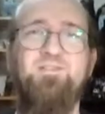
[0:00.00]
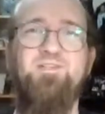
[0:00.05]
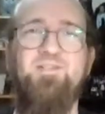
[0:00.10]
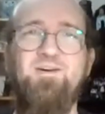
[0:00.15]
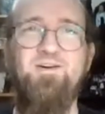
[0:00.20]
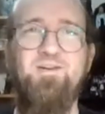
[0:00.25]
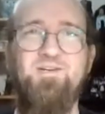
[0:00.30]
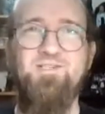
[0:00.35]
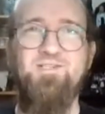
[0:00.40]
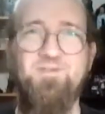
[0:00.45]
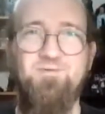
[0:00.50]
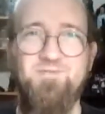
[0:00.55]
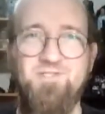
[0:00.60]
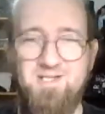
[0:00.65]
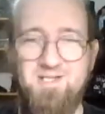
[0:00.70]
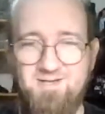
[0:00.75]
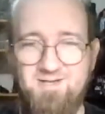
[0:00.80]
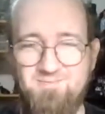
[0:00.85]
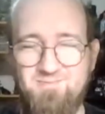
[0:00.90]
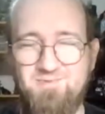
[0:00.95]
Dark Souls
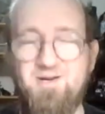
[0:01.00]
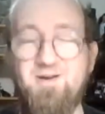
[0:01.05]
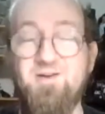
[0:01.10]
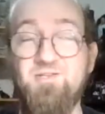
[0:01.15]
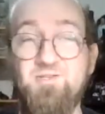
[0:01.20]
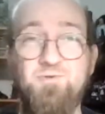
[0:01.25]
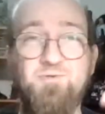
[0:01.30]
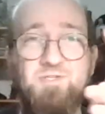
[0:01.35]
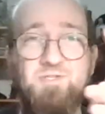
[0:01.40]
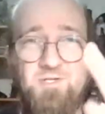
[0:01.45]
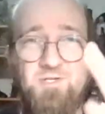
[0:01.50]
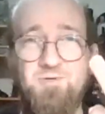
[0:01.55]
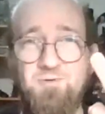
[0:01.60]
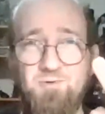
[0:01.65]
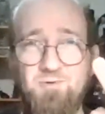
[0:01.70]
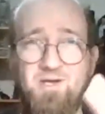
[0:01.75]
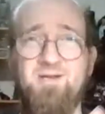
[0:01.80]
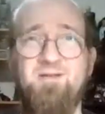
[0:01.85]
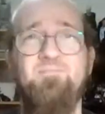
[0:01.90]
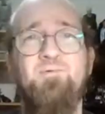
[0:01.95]
Dark Souls 2
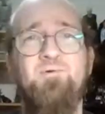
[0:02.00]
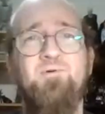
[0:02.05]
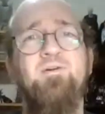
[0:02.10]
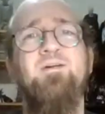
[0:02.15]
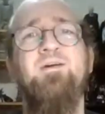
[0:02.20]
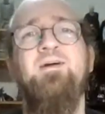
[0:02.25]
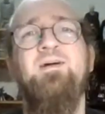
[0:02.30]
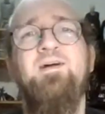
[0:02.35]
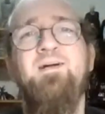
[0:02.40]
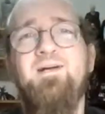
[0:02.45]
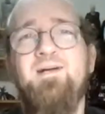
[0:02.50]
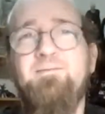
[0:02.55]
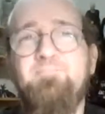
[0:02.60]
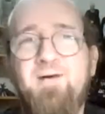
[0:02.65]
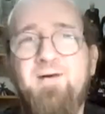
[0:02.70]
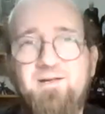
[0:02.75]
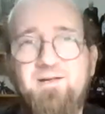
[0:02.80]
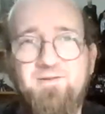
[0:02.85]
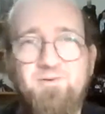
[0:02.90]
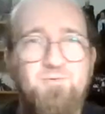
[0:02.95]
anymore.
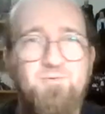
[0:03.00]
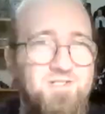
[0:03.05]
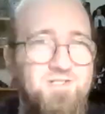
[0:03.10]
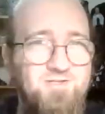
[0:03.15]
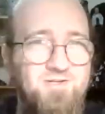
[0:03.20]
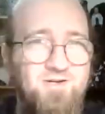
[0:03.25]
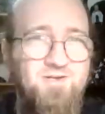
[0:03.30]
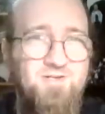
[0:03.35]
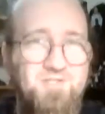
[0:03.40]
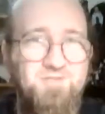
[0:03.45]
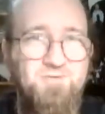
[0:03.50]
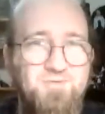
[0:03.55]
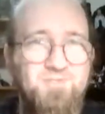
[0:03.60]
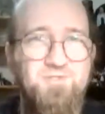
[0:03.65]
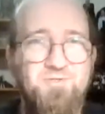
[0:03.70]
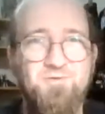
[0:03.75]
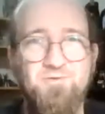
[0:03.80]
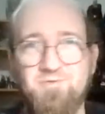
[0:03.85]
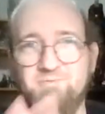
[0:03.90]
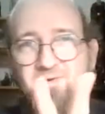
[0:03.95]
The original Dark Souls
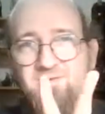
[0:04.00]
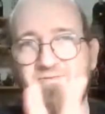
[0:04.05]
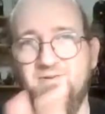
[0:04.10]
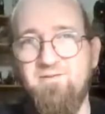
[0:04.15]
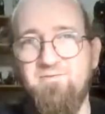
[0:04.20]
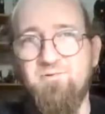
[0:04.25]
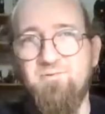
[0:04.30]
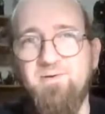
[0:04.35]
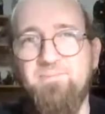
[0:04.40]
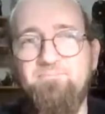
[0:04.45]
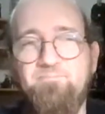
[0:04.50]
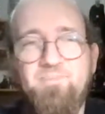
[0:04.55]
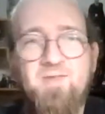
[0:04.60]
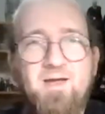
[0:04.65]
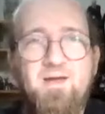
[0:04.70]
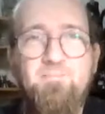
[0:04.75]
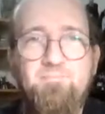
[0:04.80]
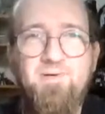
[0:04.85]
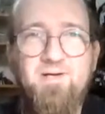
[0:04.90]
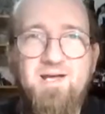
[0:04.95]
2 was my favorite one,
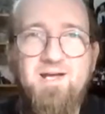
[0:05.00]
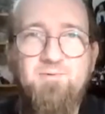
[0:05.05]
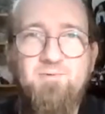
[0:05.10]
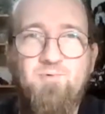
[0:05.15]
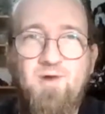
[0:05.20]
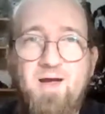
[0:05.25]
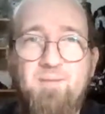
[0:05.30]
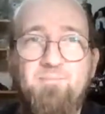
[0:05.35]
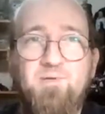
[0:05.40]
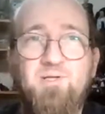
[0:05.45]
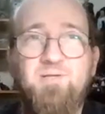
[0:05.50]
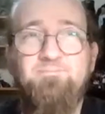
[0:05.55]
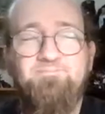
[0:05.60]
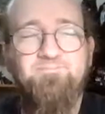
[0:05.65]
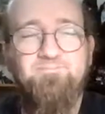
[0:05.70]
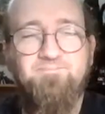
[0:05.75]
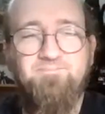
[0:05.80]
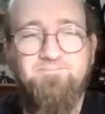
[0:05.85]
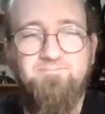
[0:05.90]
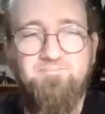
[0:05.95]
but I ramble.
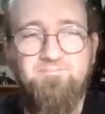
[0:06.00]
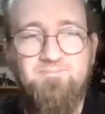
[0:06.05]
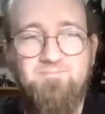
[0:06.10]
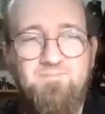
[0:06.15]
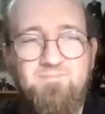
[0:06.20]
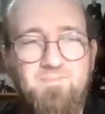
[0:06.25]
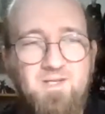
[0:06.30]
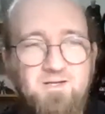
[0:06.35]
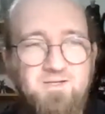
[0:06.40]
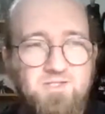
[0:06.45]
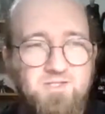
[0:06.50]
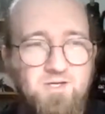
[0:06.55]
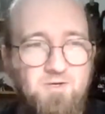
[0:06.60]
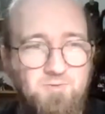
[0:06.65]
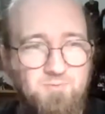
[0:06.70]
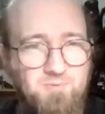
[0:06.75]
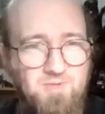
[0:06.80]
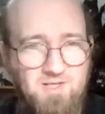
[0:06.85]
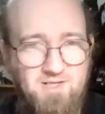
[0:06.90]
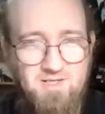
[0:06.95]

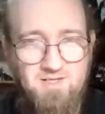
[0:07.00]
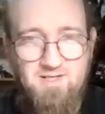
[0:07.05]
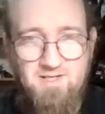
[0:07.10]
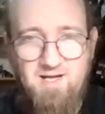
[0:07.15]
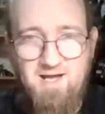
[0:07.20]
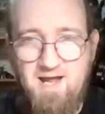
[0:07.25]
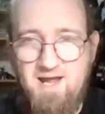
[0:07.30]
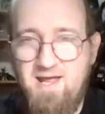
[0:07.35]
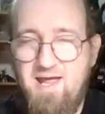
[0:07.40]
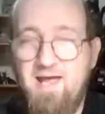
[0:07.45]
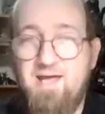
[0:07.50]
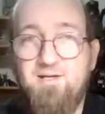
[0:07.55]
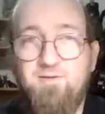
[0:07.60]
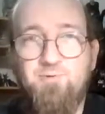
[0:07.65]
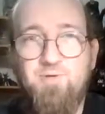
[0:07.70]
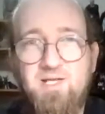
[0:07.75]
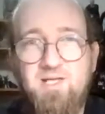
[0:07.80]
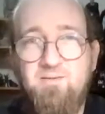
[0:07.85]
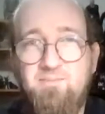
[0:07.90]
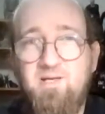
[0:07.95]
So I had
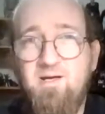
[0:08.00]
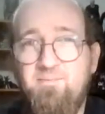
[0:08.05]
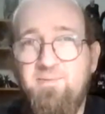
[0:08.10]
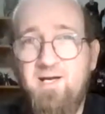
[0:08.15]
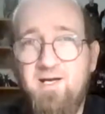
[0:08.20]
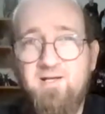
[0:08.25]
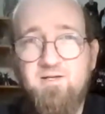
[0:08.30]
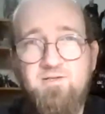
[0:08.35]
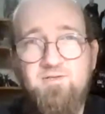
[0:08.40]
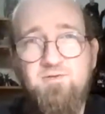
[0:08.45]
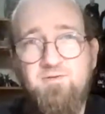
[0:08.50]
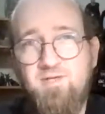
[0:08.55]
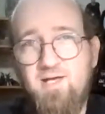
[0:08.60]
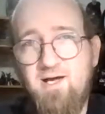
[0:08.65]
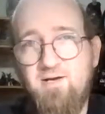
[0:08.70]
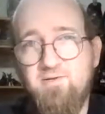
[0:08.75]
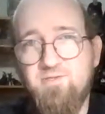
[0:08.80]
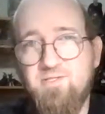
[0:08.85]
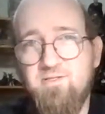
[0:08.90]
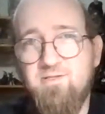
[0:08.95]
leukemia back in
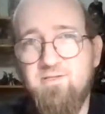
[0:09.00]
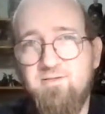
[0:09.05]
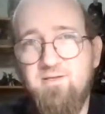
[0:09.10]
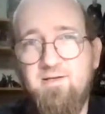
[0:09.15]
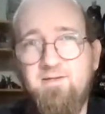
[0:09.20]
2000.